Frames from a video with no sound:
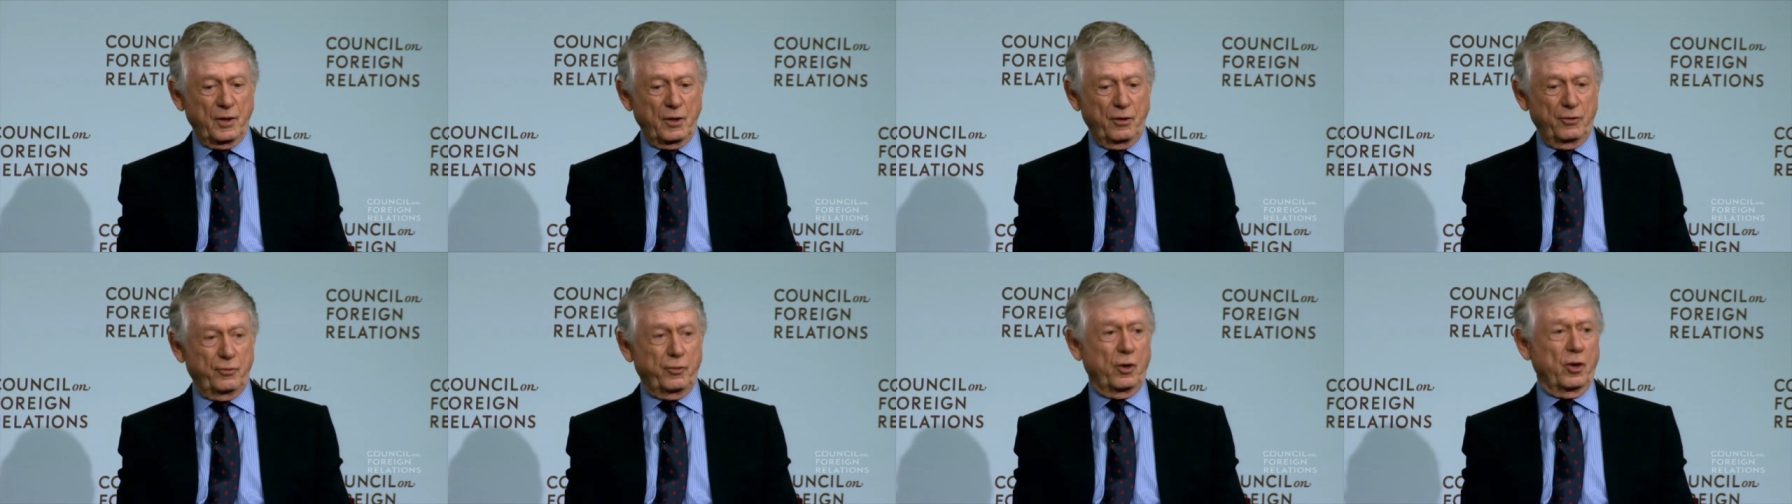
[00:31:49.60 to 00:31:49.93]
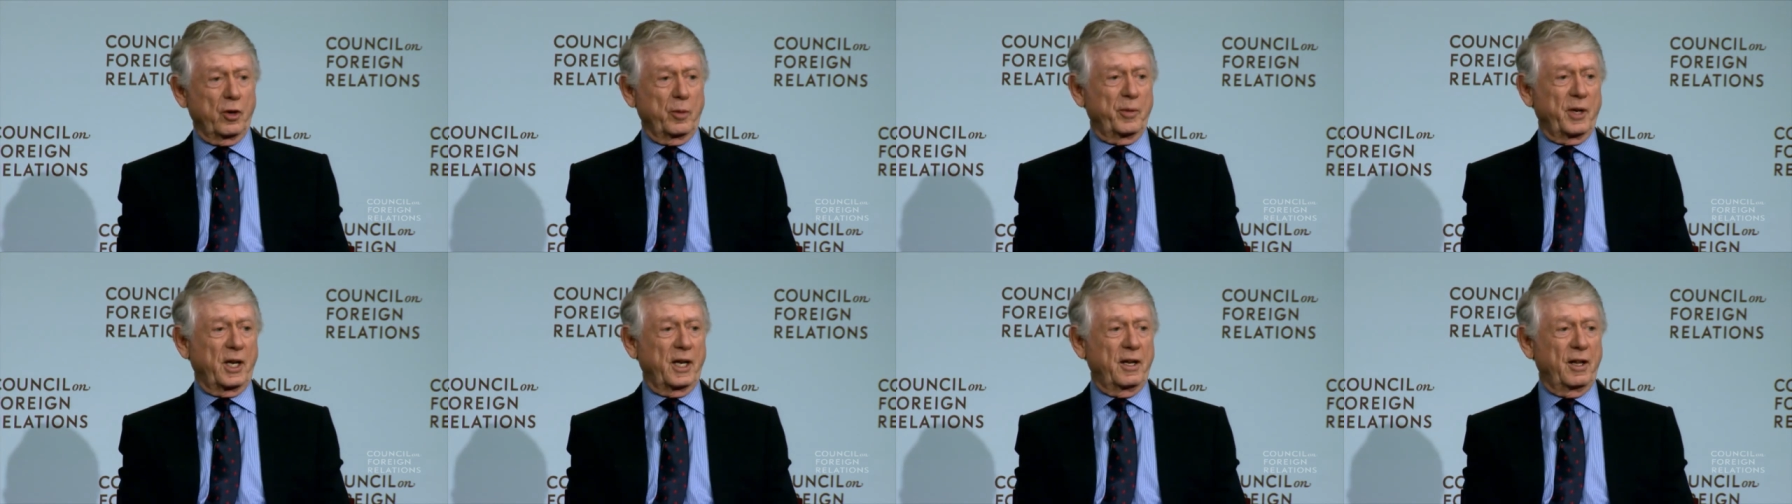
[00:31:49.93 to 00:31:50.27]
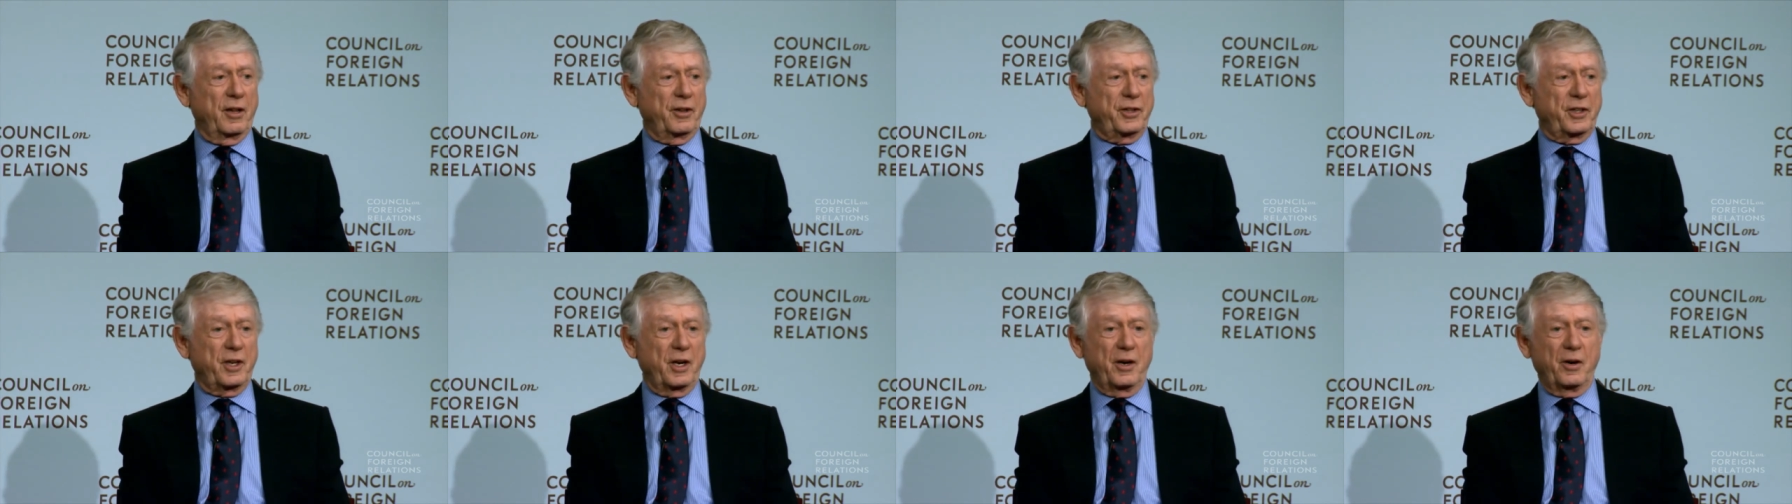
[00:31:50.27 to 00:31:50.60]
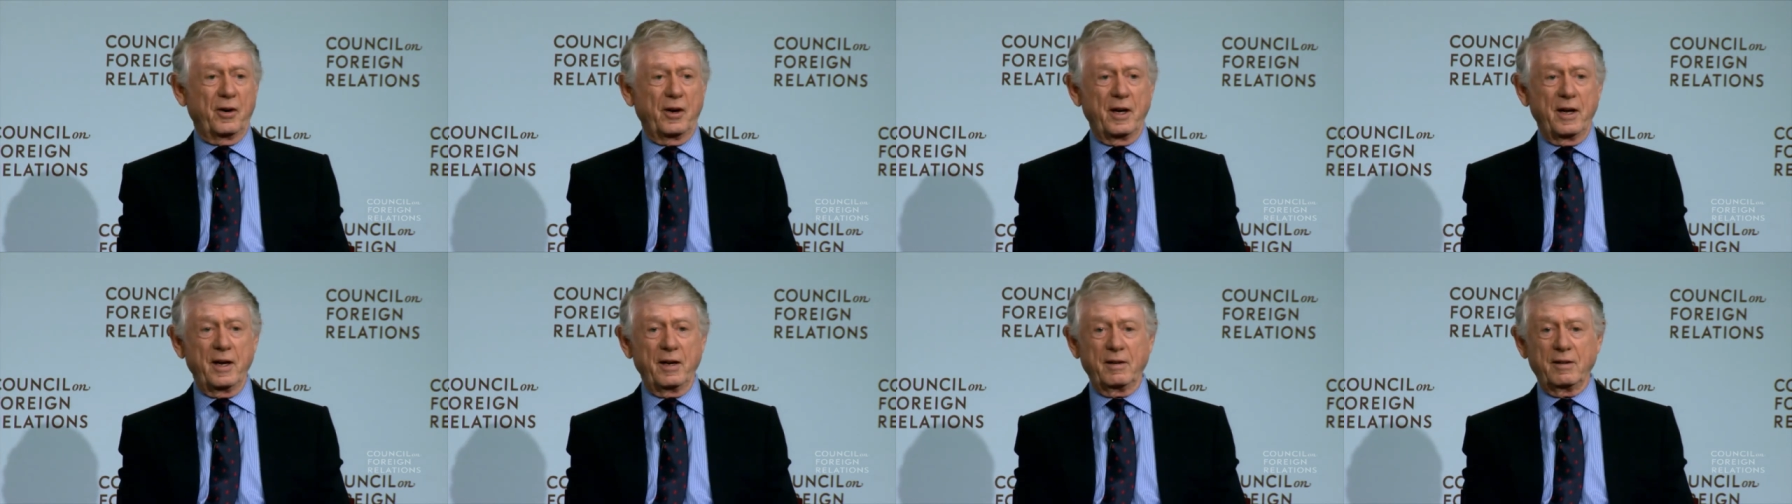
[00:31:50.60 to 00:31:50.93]
Affordable Health
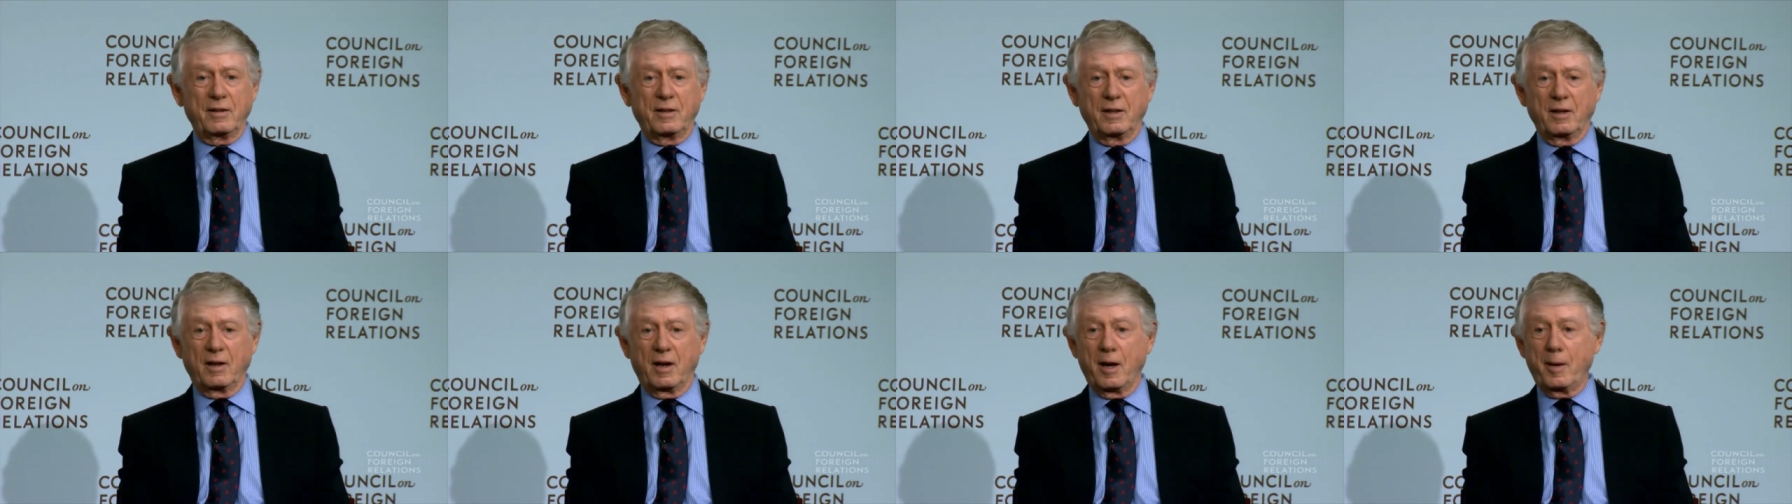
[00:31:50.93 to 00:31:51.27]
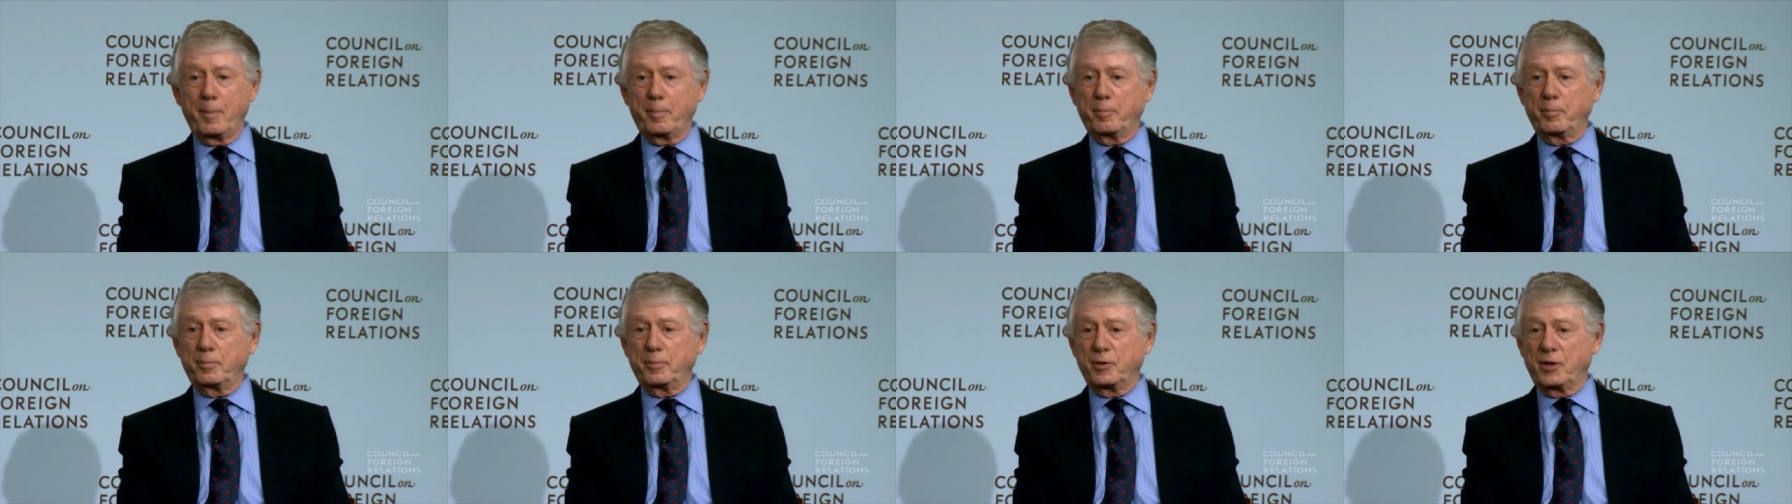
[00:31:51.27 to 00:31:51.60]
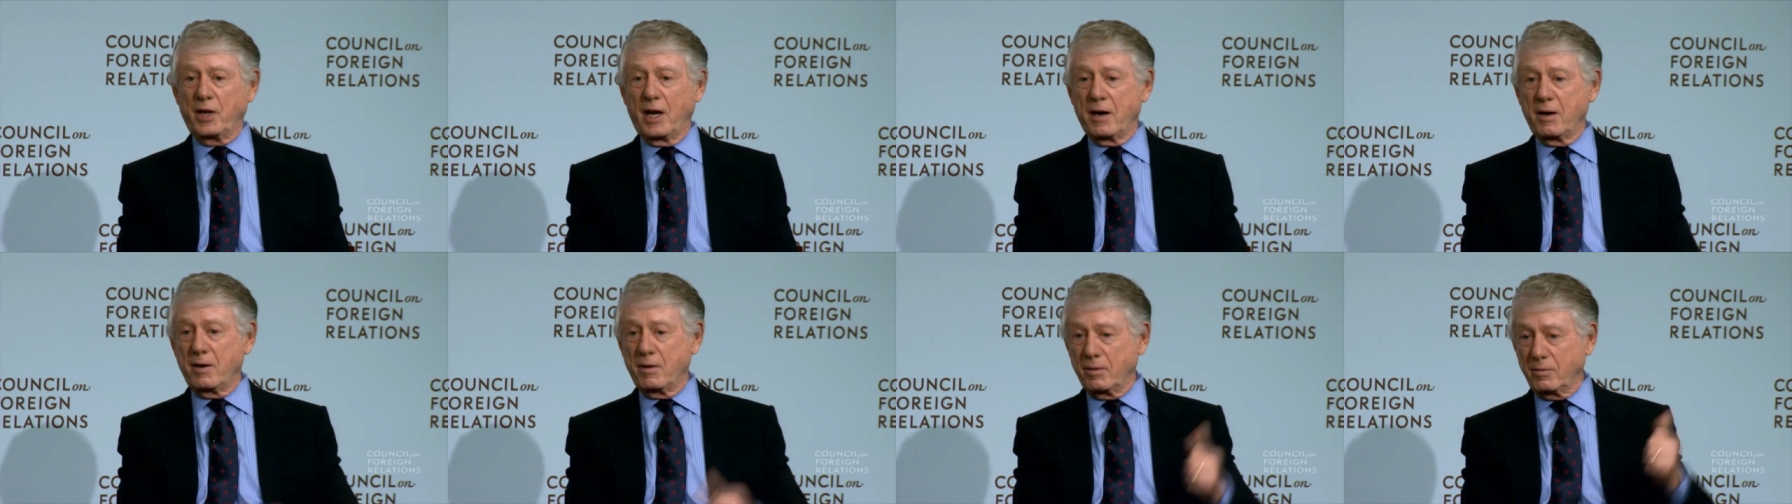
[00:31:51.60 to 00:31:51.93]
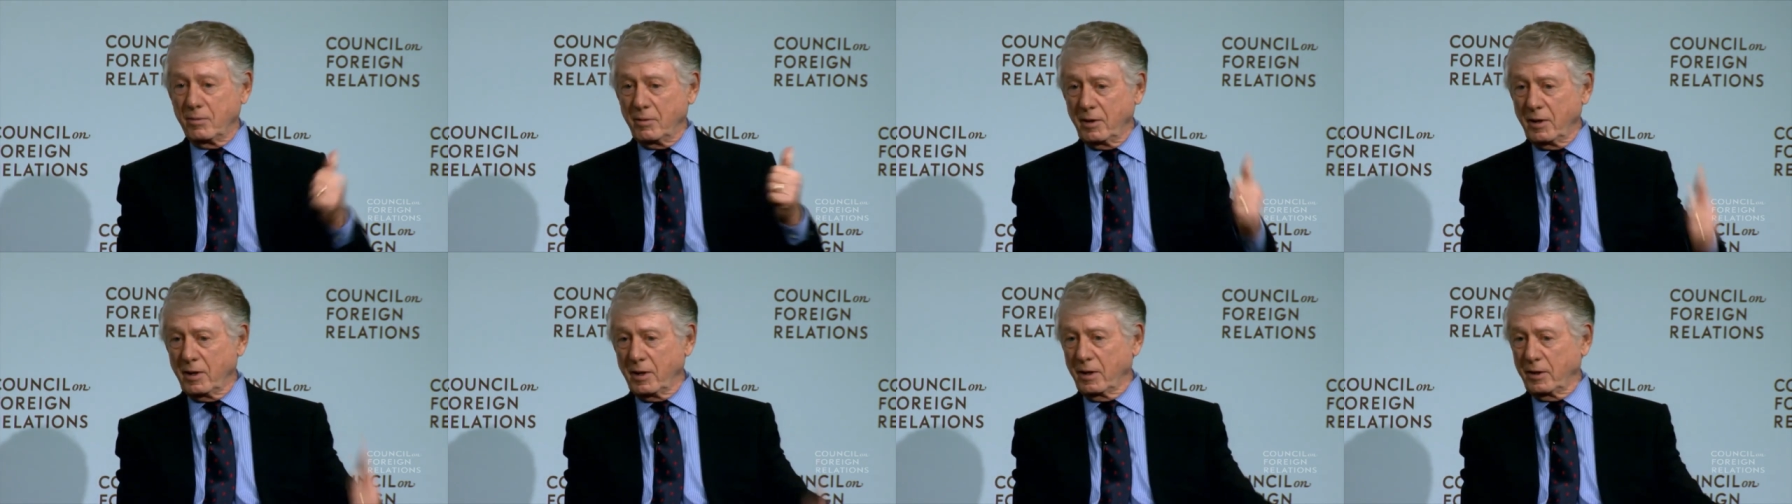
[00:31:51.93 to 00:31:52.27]
Care Act, up,
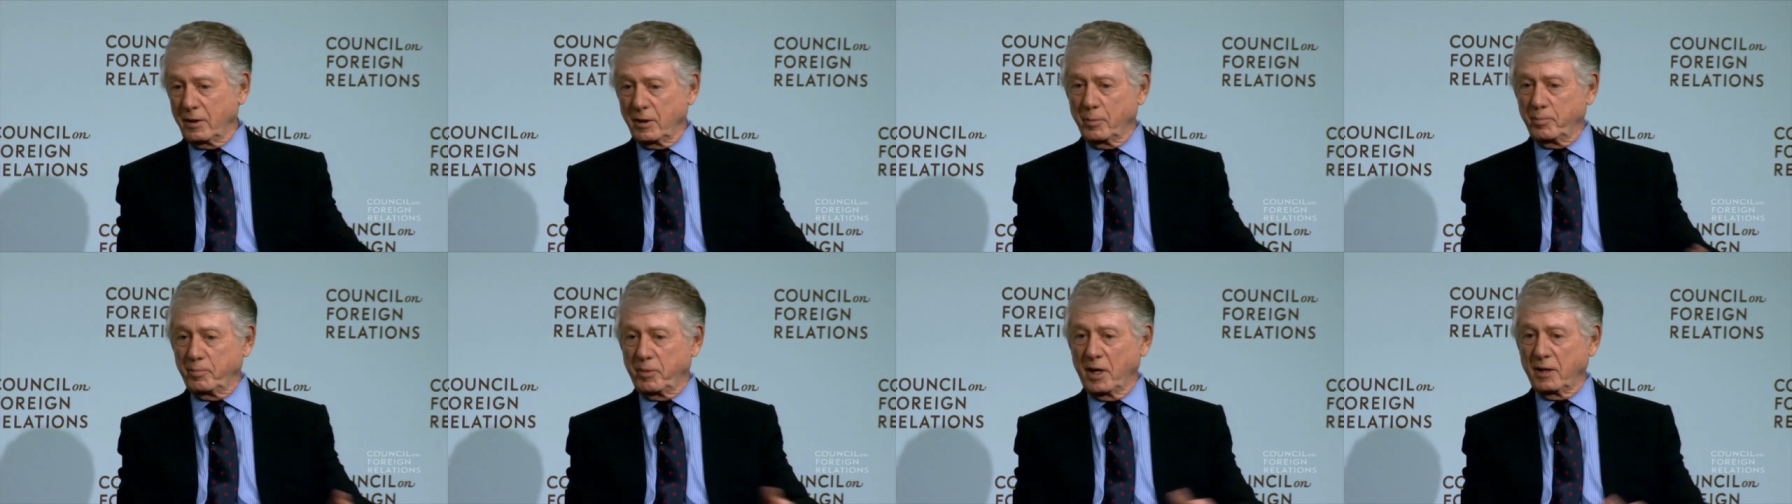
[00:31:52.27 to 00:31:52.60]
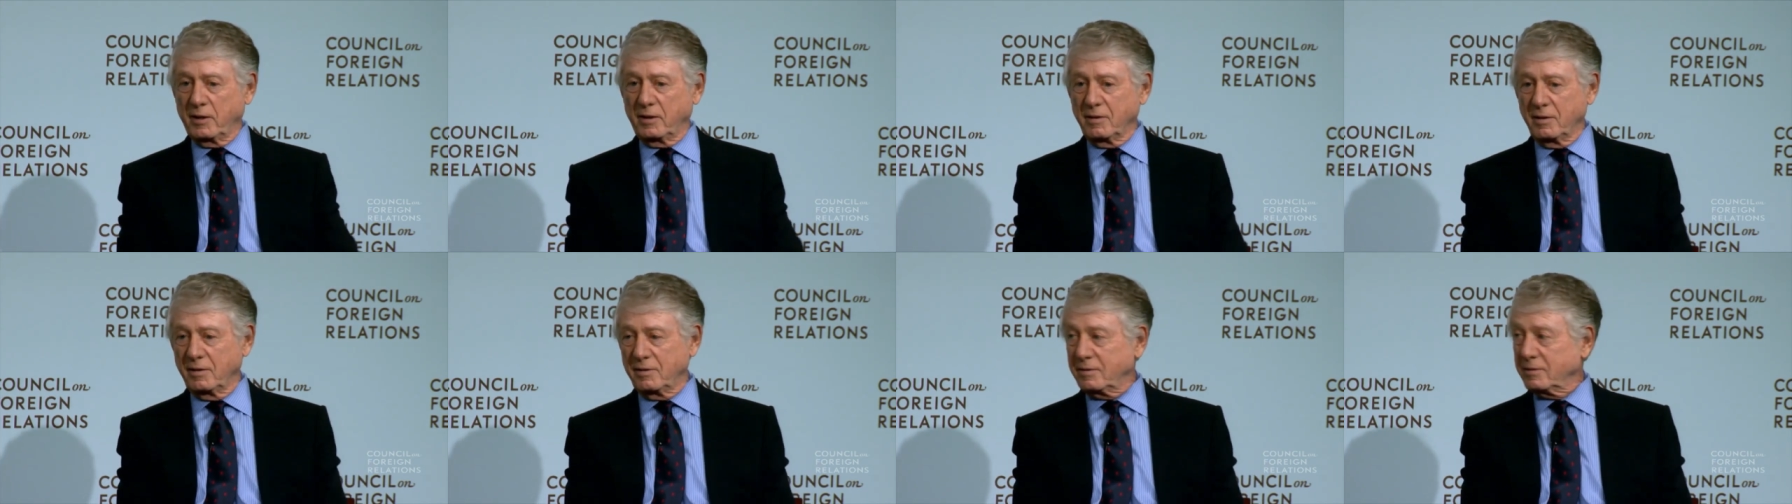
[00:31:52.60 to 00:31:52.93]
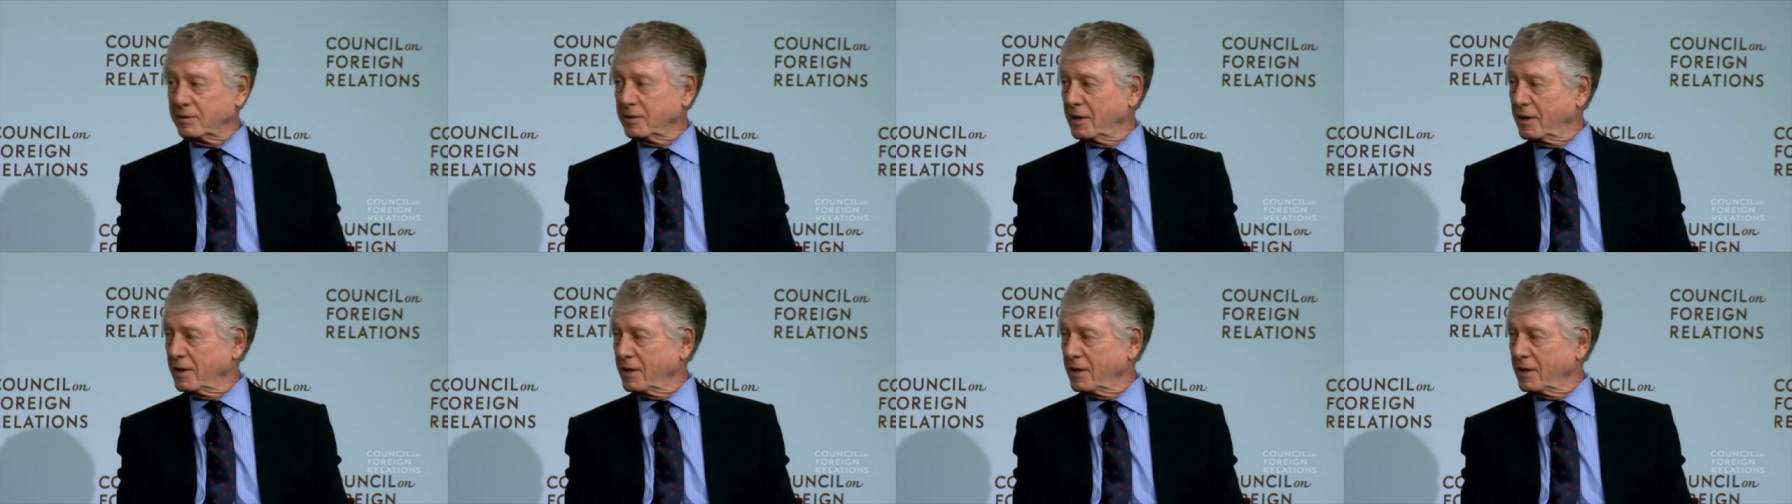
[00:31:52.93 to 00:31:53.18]
down, hit the button,